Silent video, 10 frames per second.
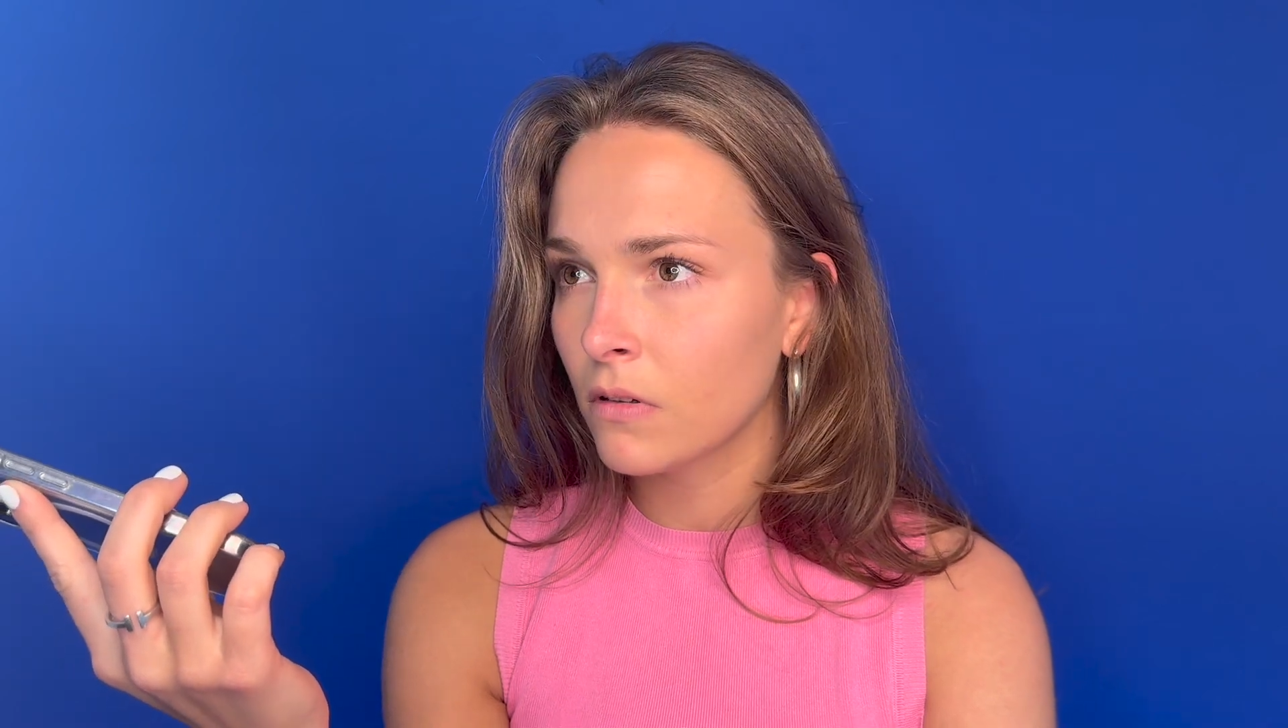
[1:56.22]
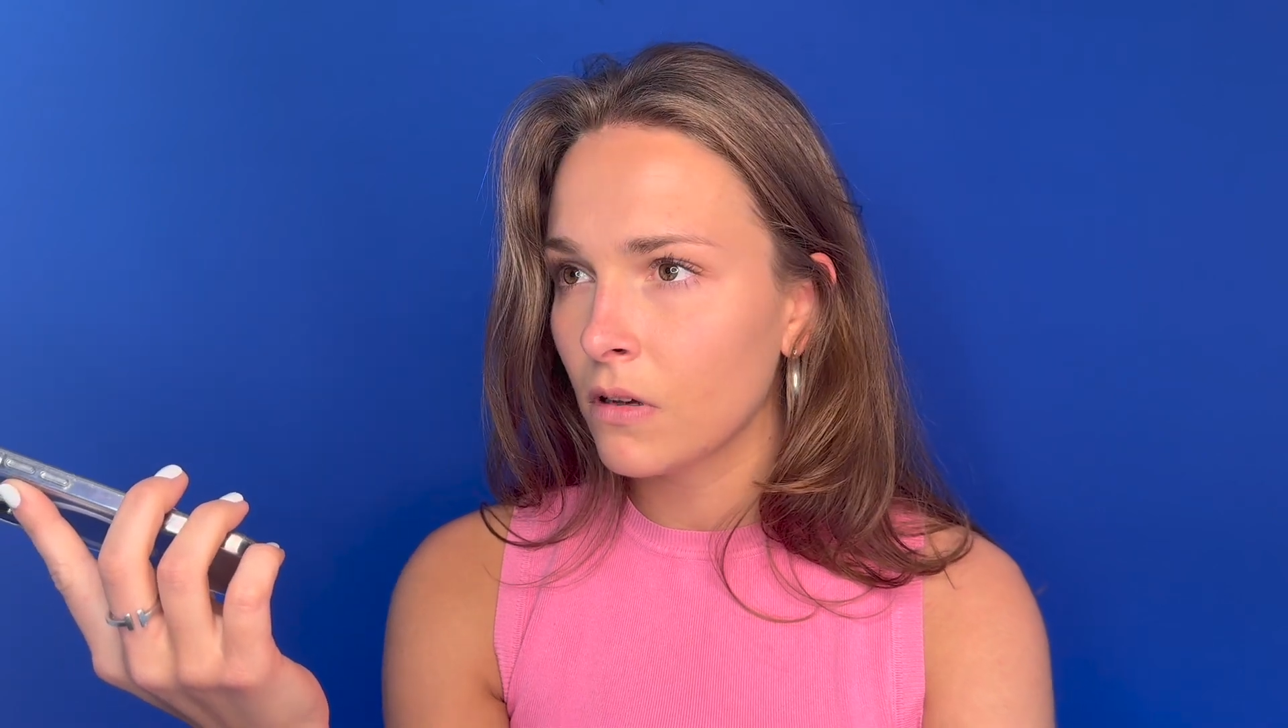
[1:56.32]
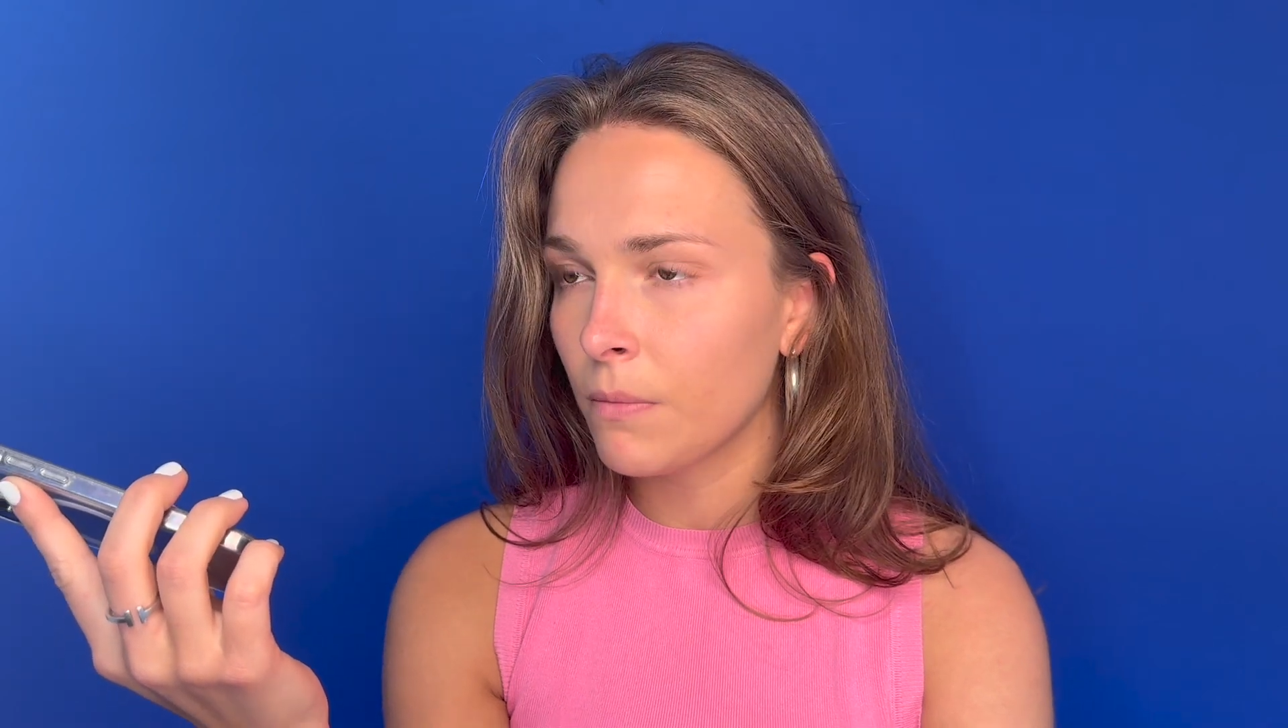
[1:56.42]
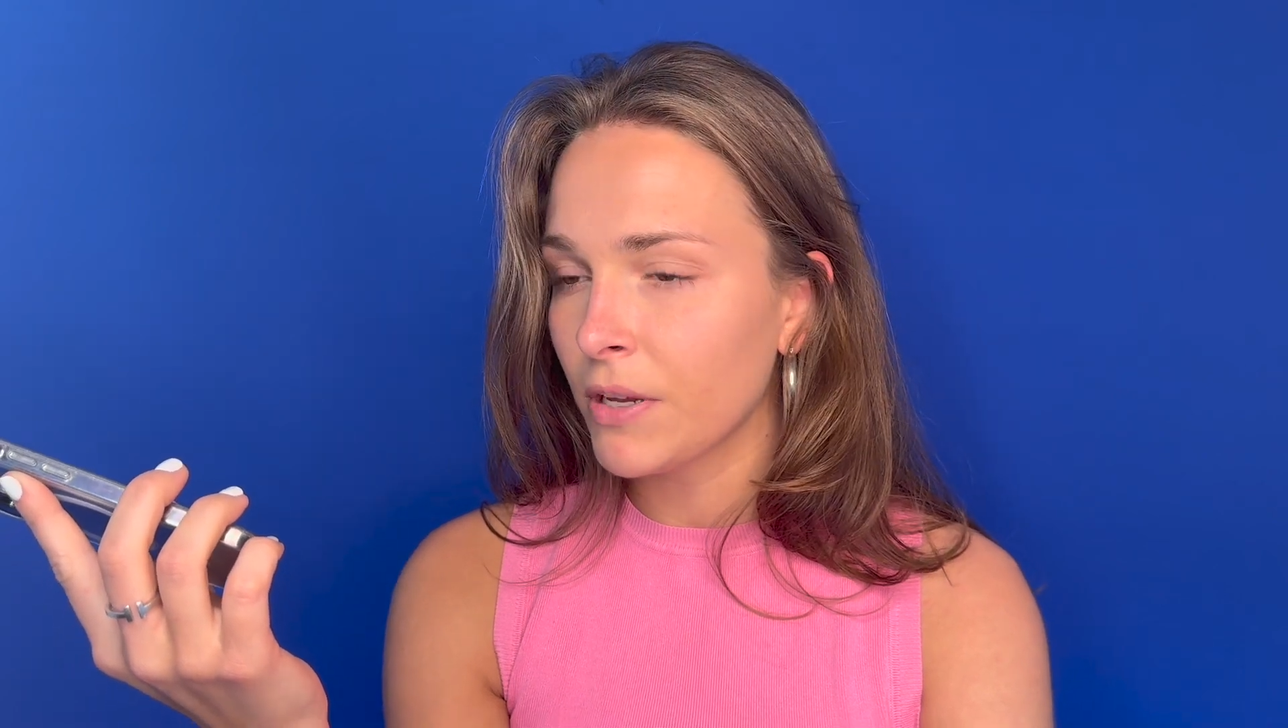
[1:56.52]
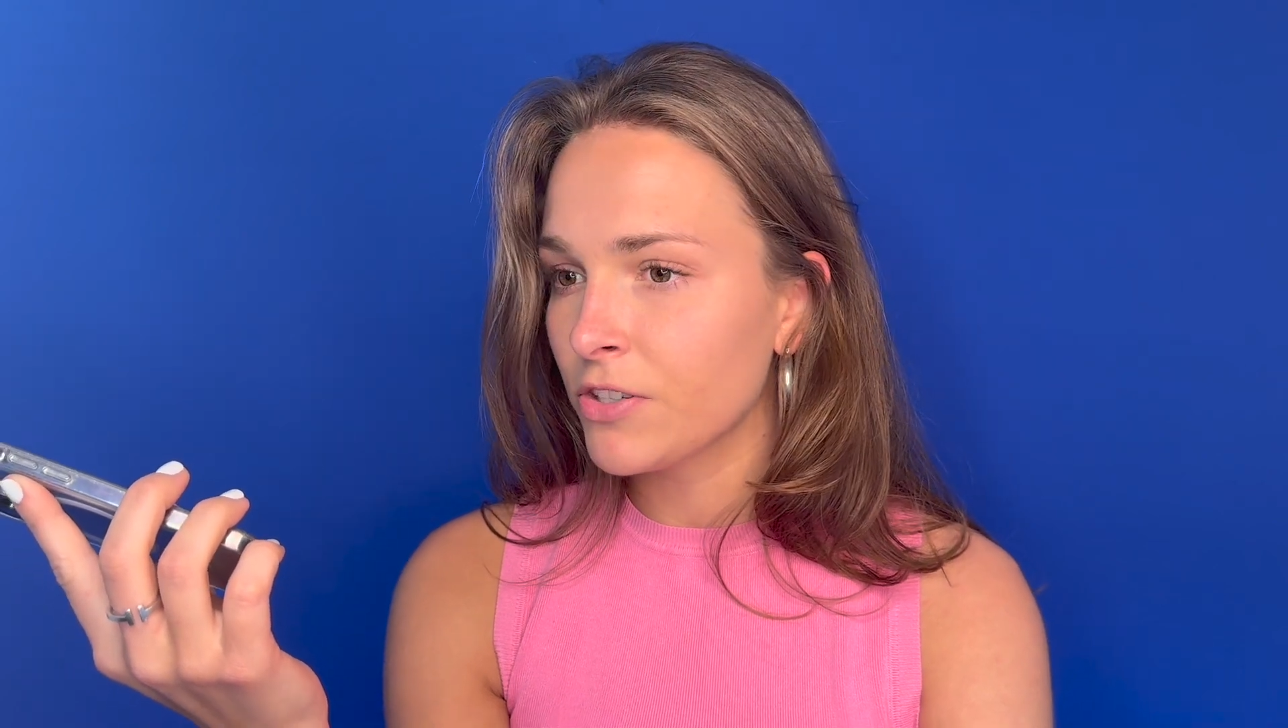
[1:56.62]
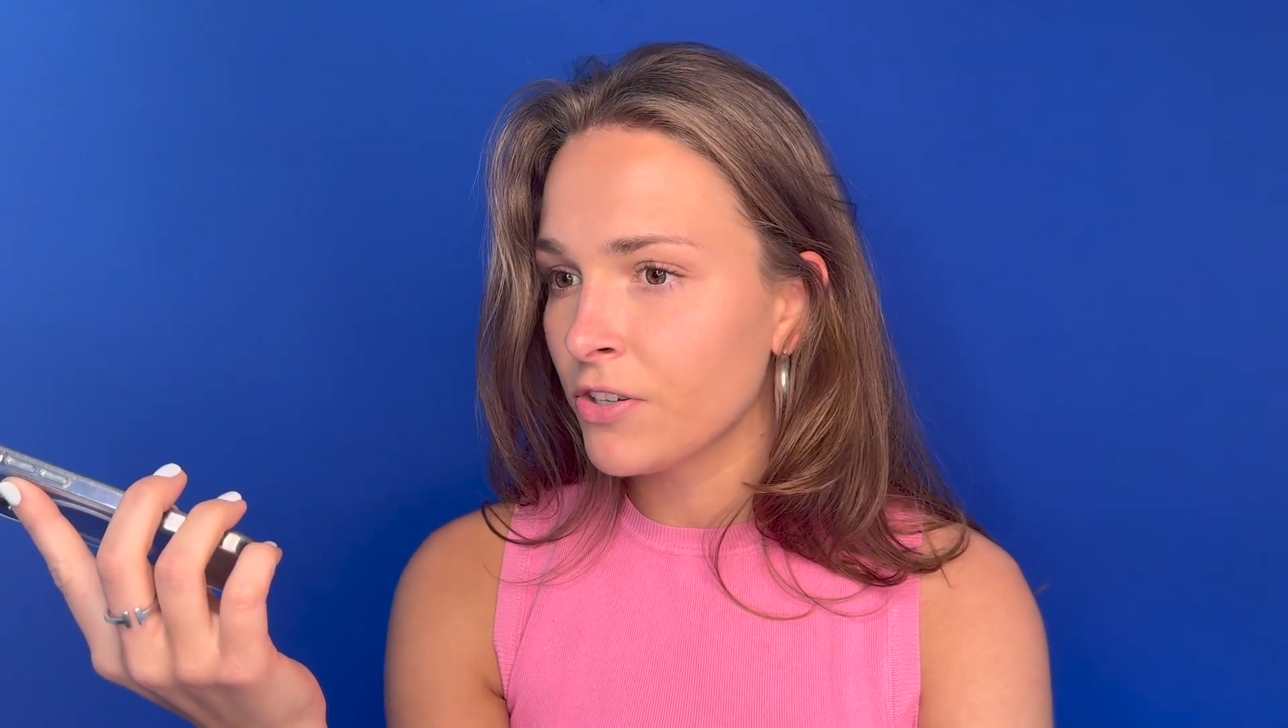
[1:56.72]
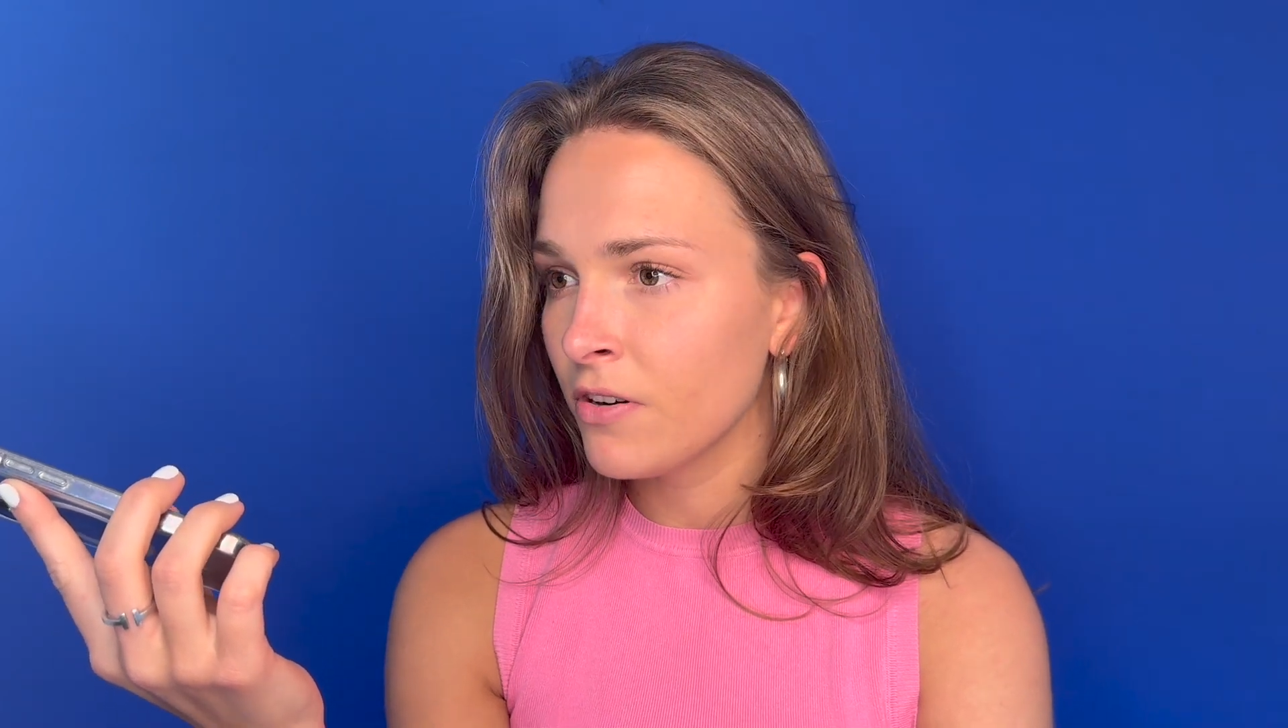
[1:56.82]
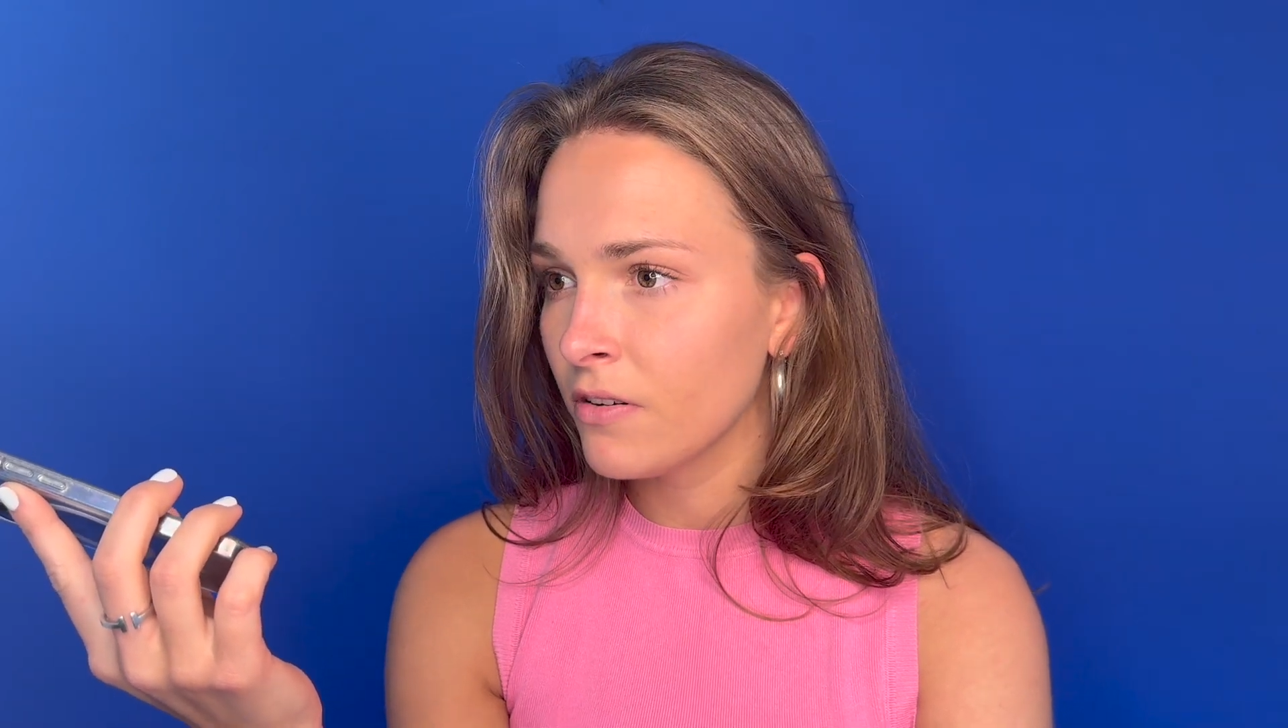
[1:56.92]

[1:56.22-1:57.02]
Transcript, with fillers: A picture?